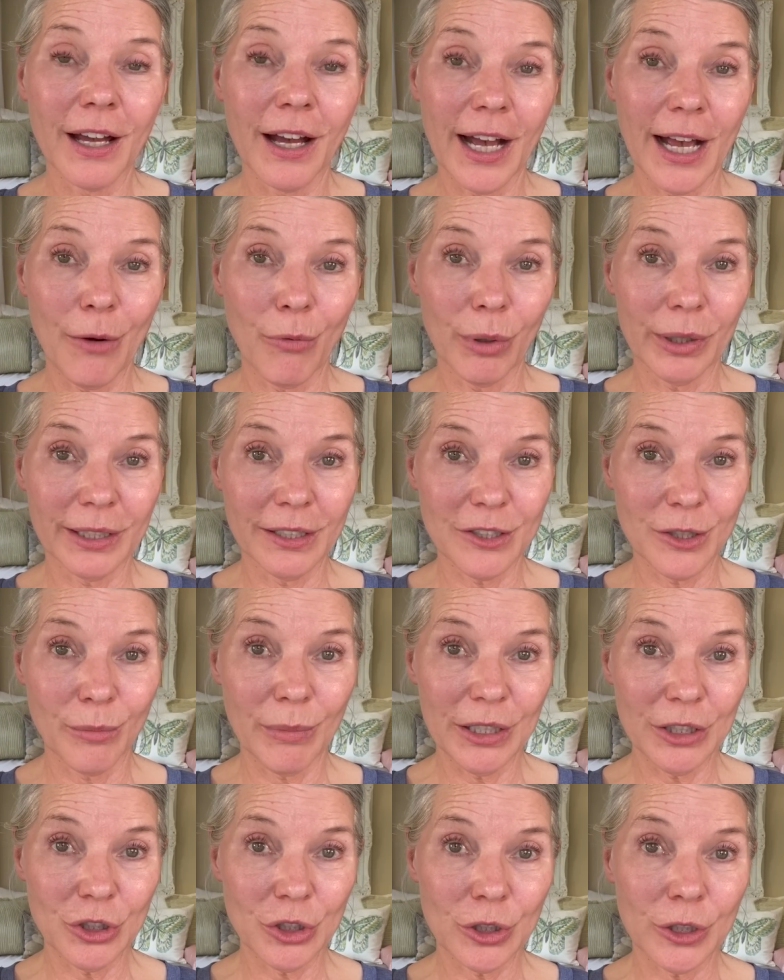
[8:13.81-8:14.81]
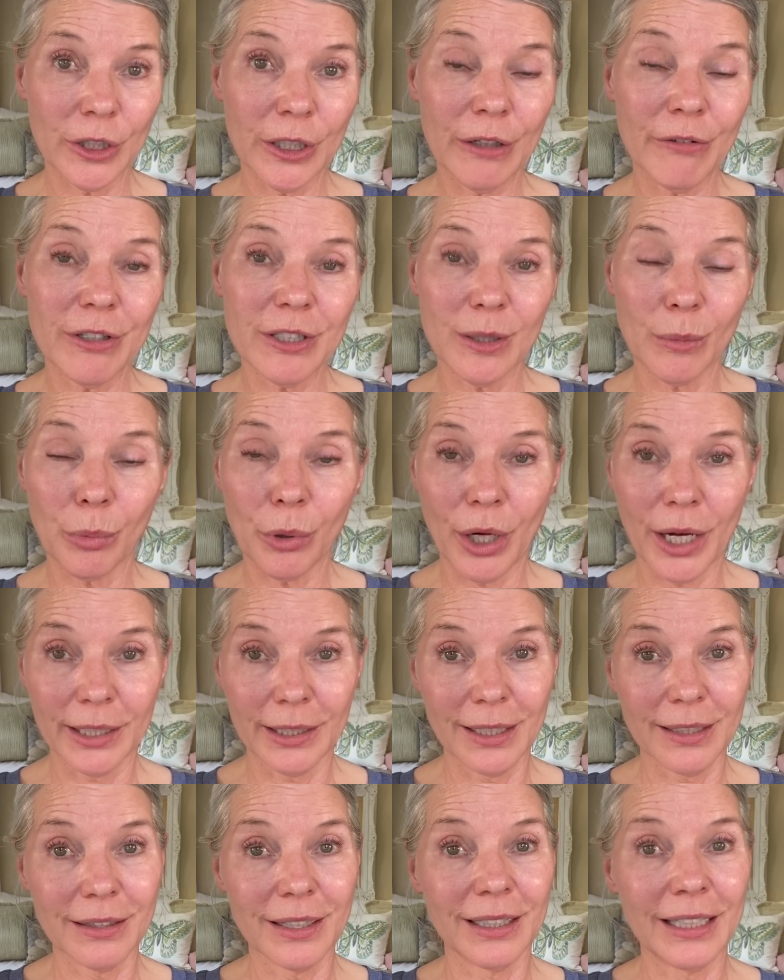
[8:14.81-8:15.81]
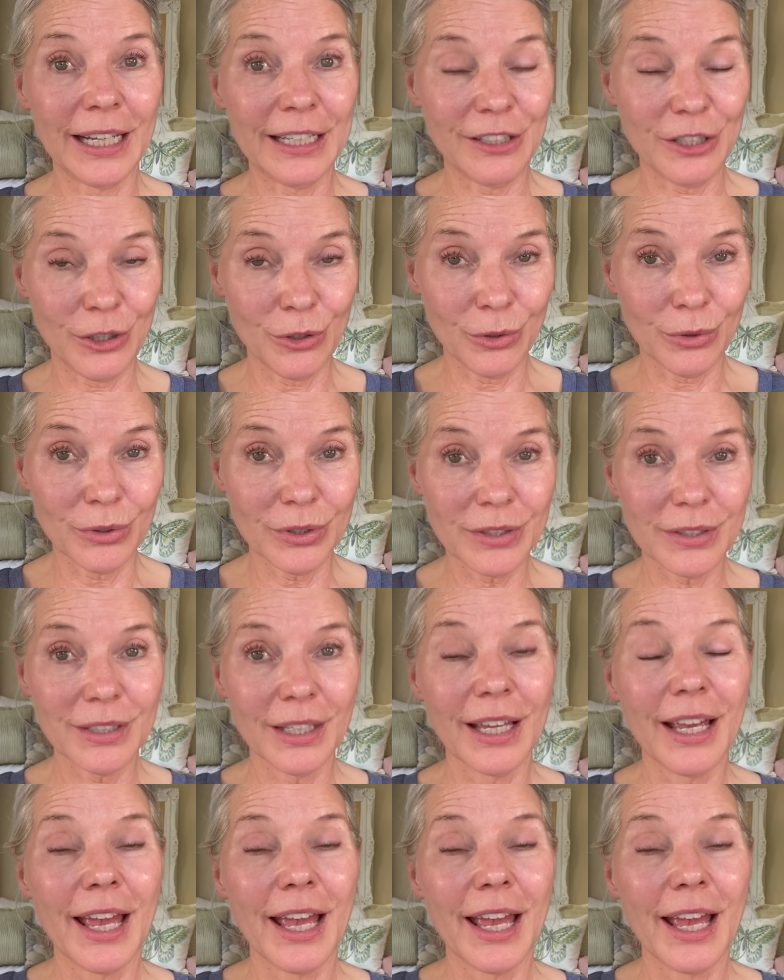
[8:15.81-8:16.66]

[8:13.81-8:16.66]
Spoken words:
I wanted to make sure it was a product that I use